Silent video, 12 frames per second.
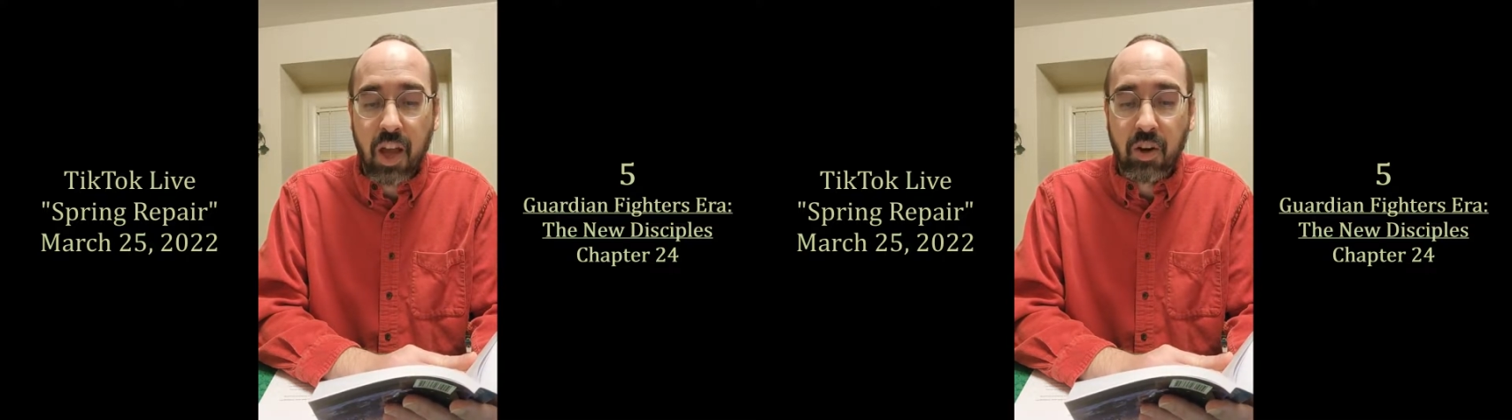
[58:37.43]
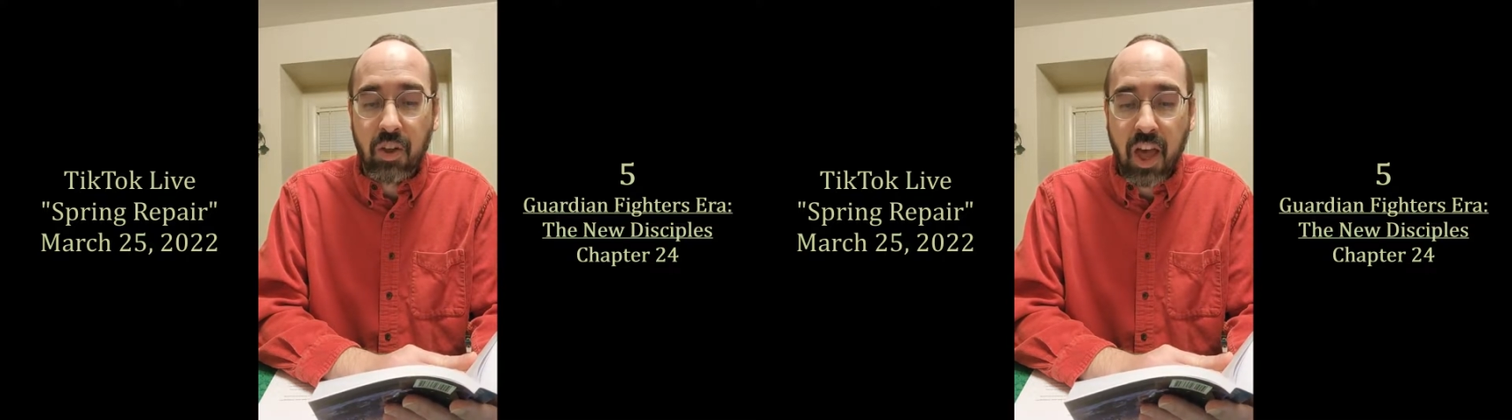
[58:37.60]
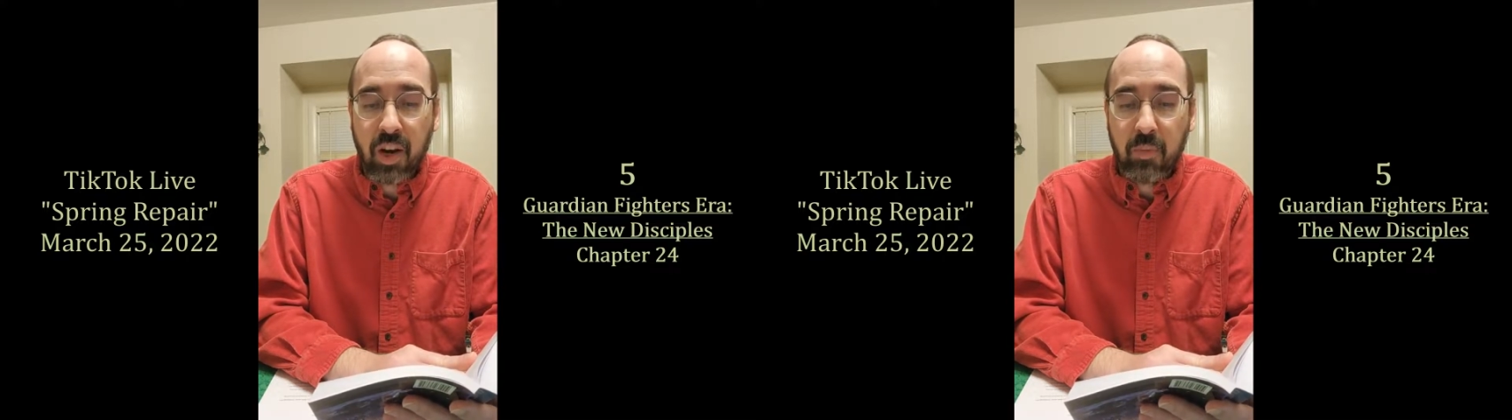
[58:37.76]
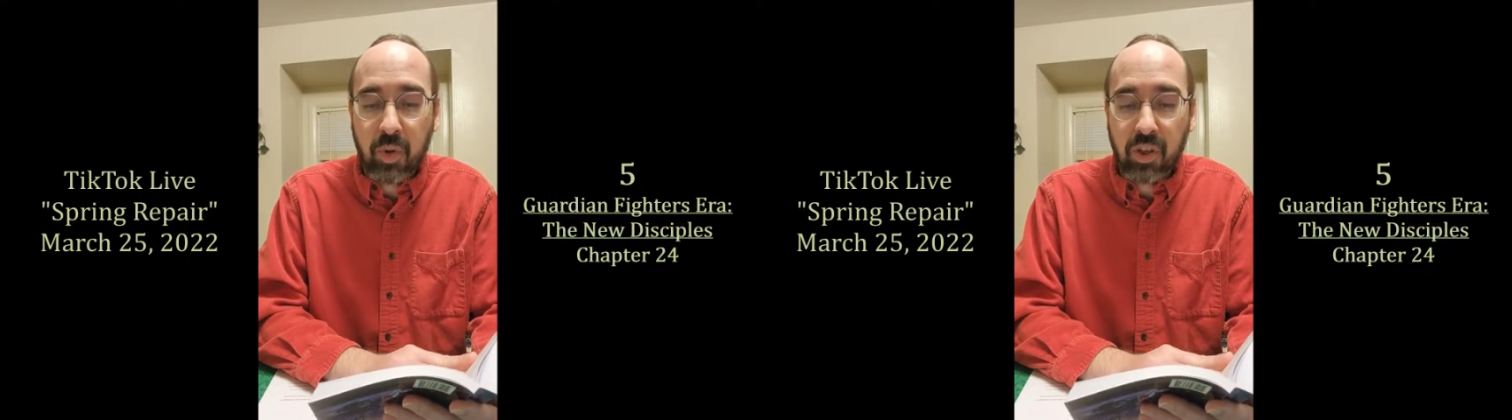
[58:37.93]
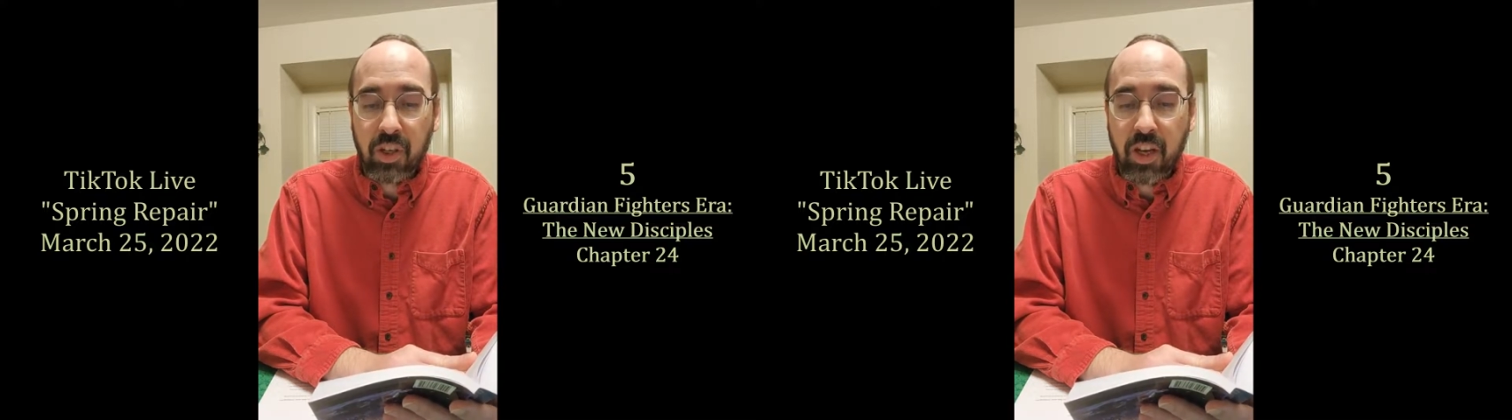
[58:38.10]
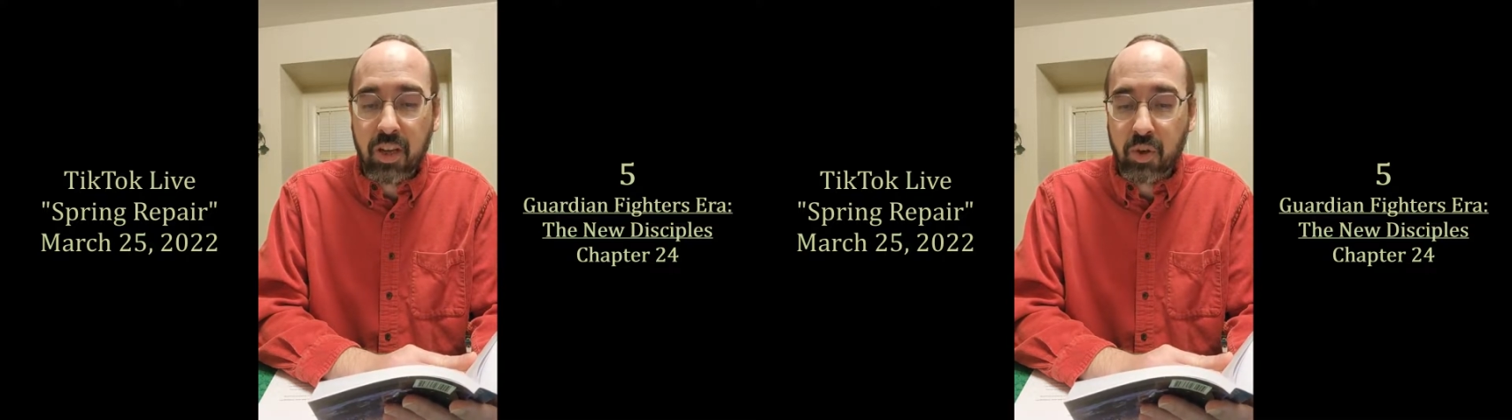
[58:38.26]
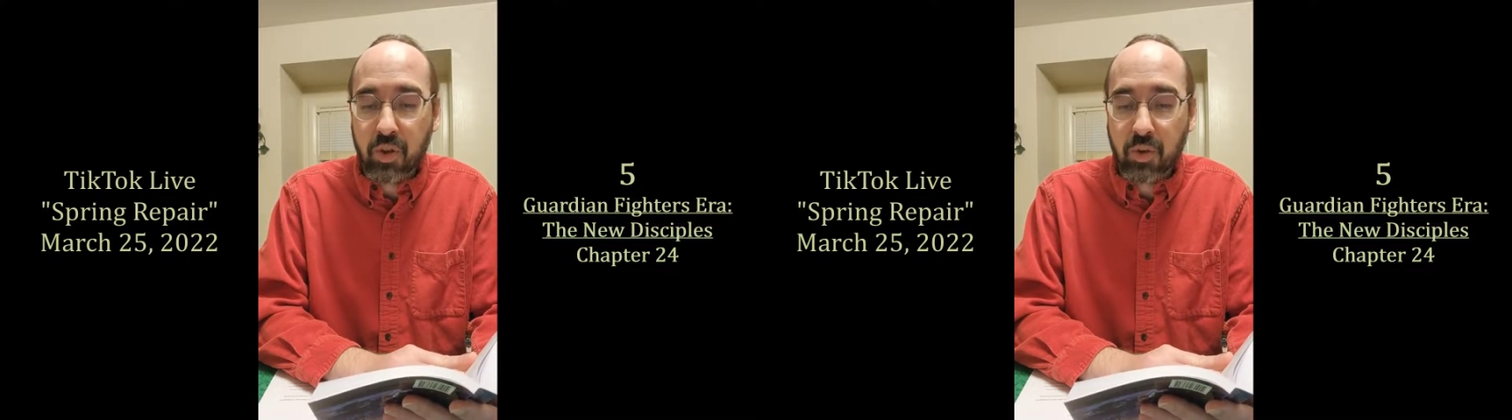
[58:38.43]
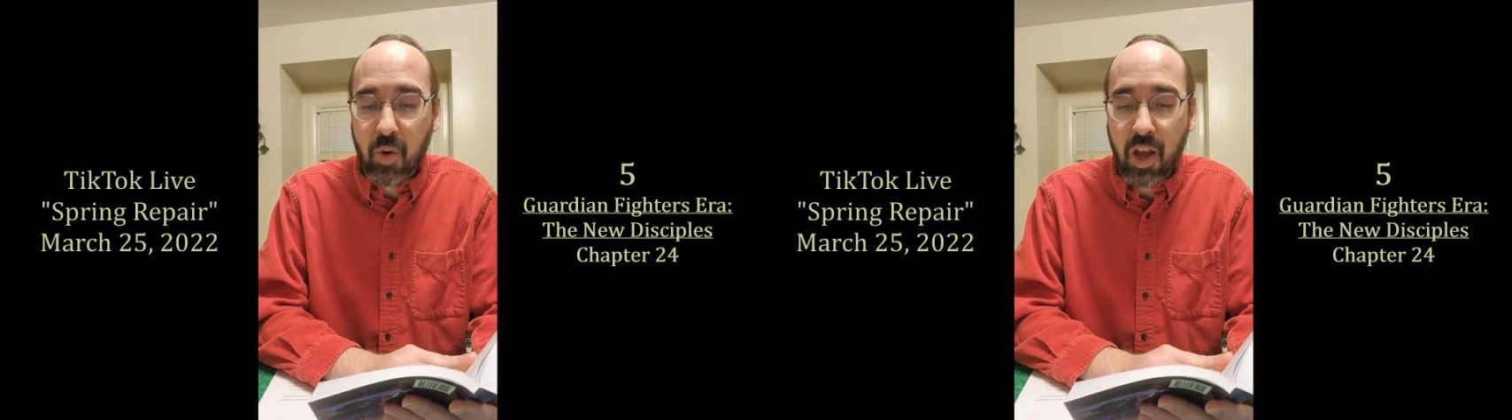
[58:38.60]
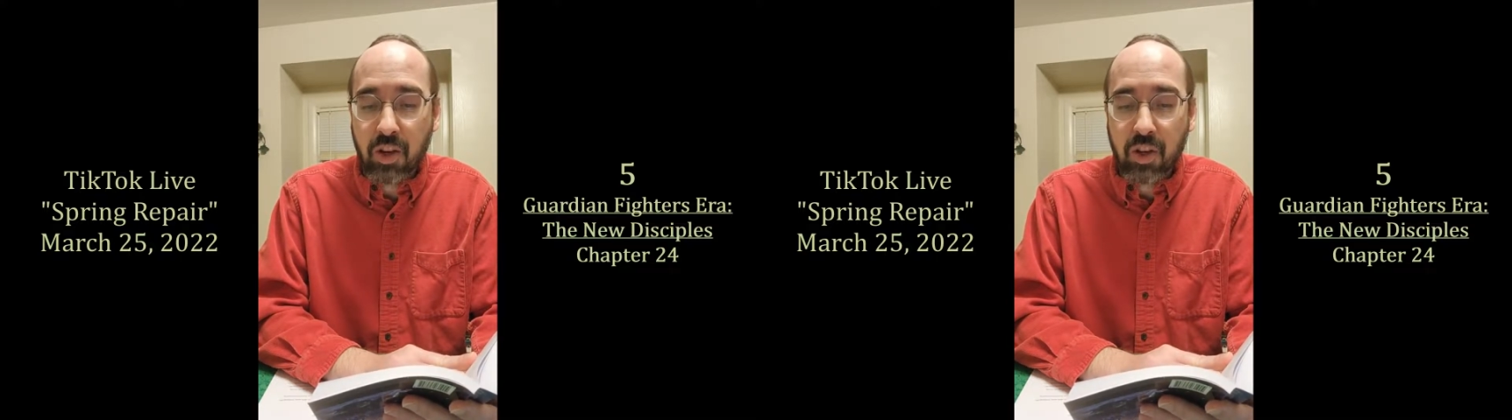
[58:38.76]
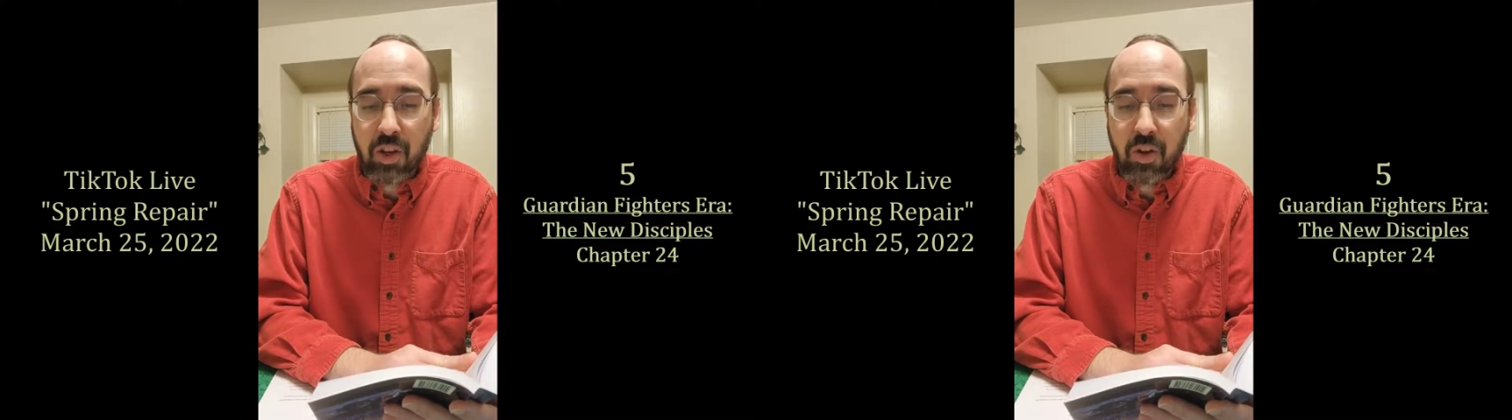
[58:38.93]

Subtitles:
on that ability as her threat,